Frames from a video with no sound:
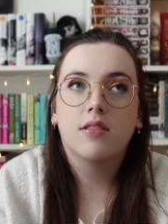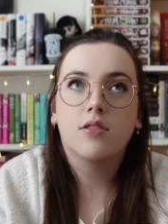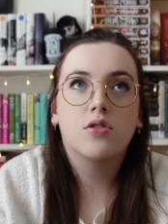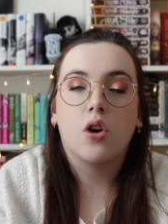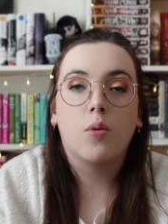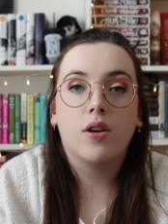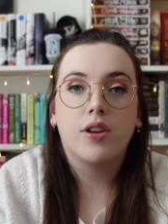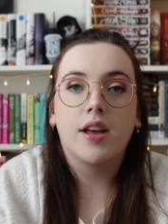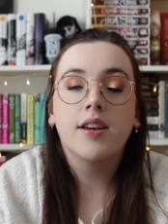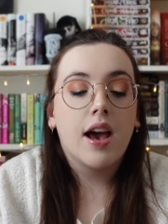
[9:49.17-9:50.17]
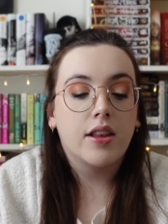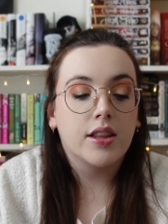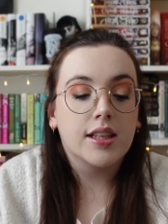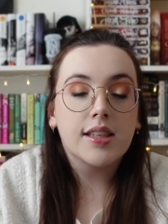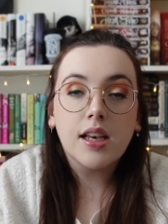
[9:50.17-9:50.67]
so well done. And
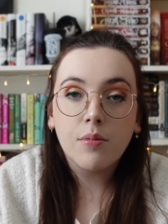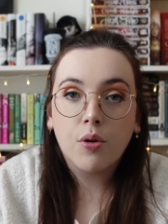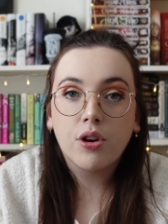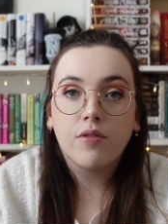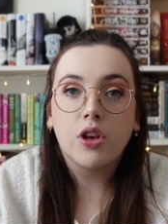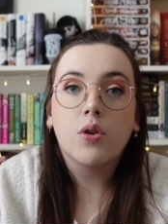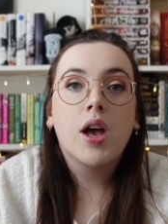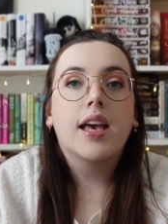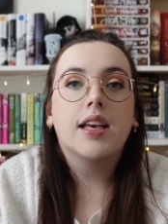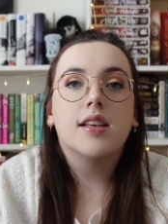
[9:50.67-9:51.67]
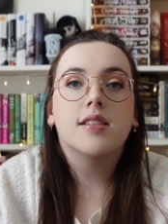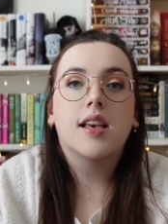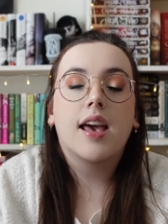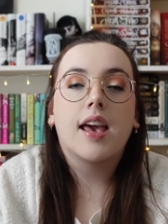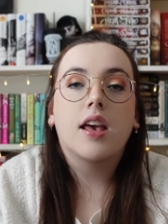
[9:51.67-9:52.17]
the second point of view is
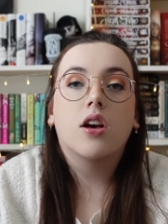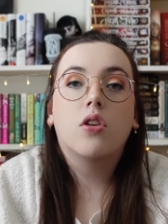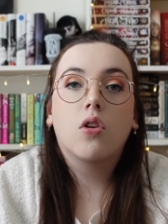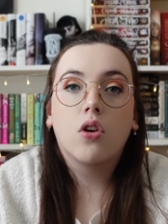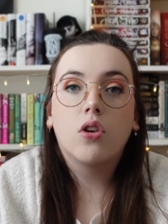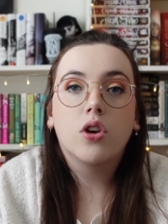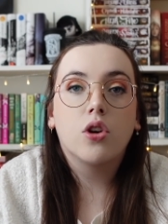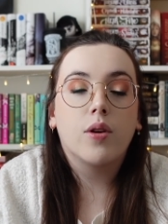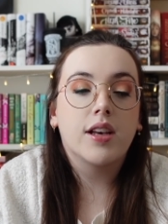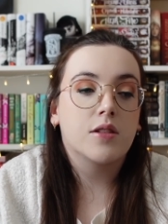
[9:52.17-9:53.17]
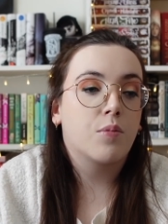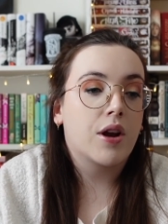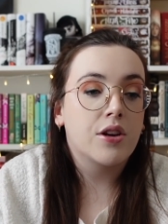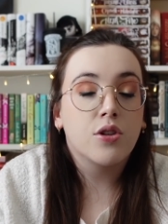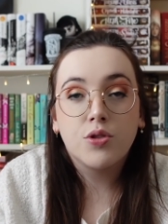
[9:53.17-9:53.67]
a girl who is
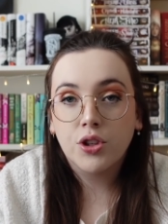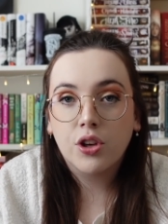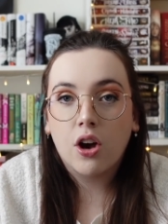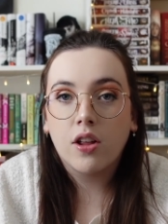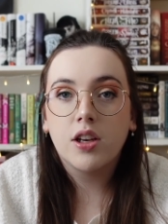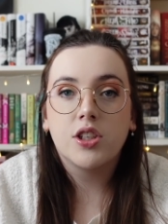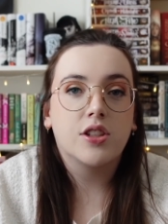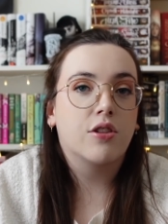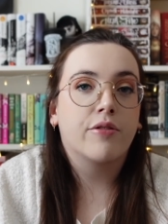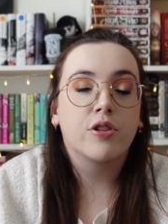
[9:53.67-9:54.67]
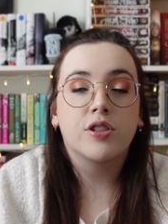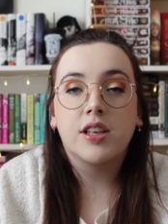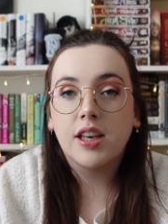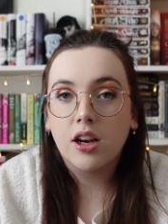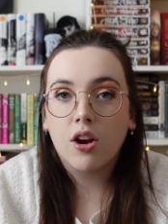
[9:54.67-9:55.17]
brand new to the college. It's her first
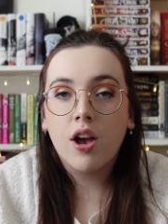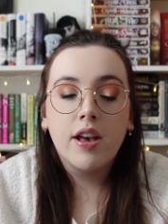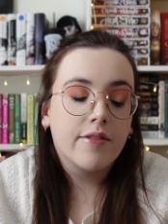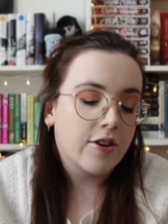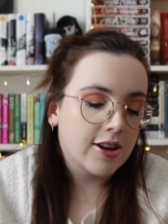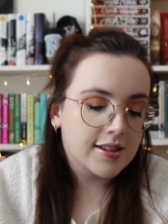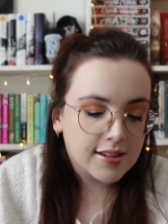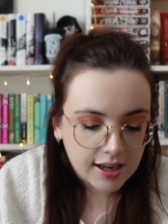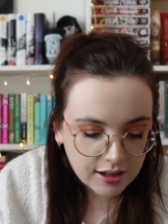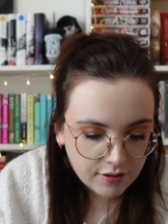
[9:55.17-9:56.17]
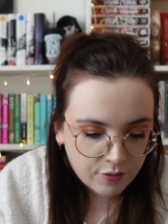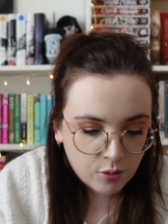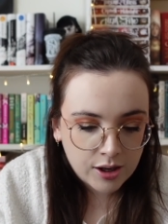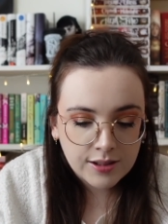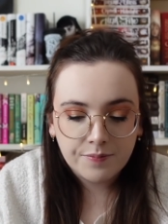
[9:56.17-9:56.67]
year, very excited
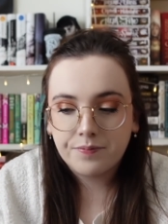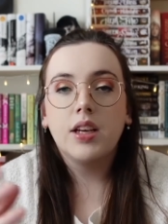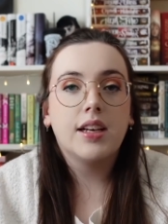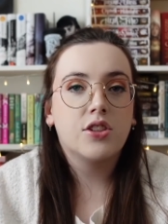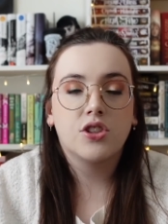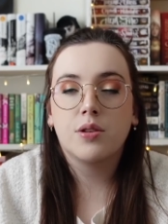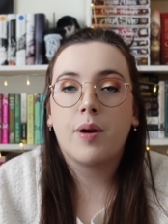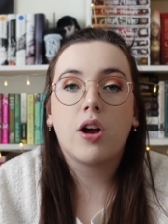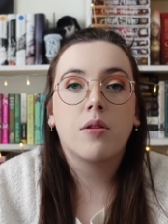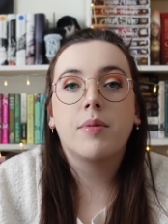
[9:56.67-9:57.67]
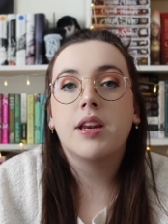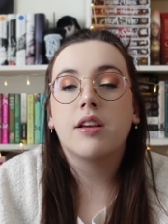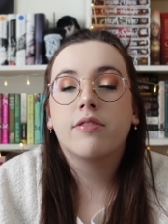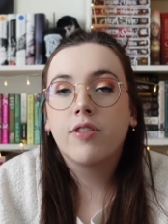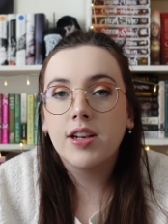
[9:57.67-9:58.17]
for it. It's just about her
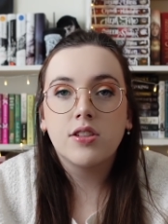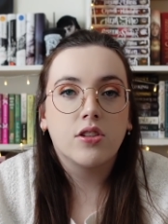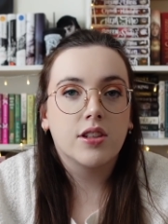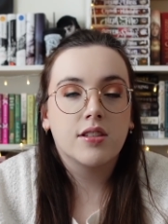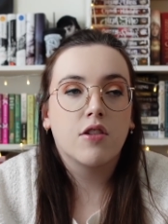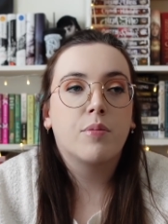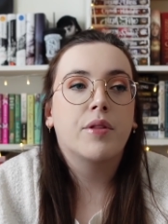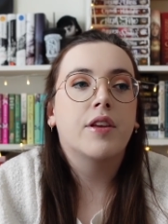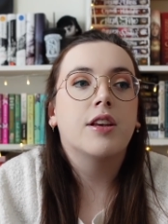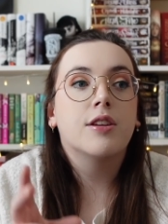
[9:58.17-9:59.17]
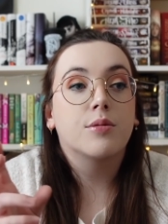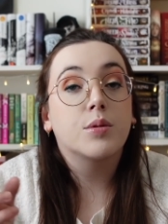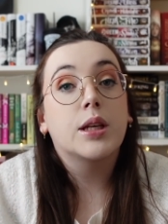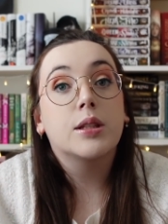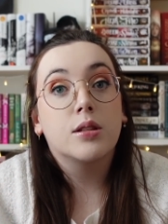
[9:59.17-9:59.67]
meeting friends, all this stuff, but then, you know,
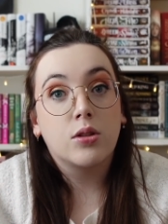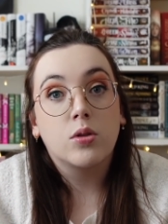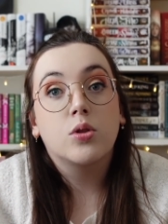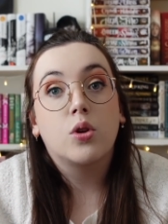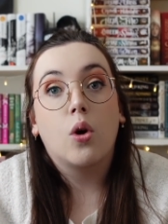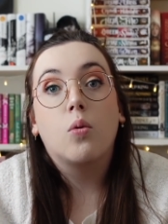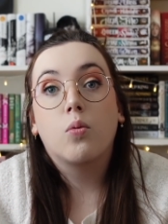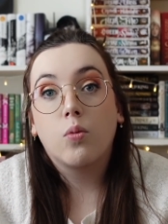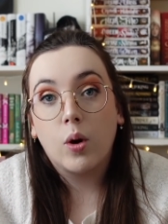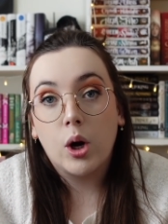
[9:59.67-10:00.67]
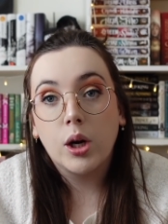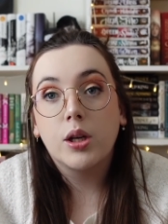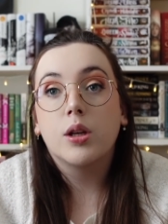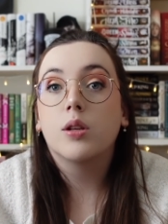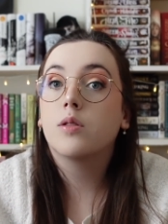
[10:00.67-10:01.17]
things start to go wrong and not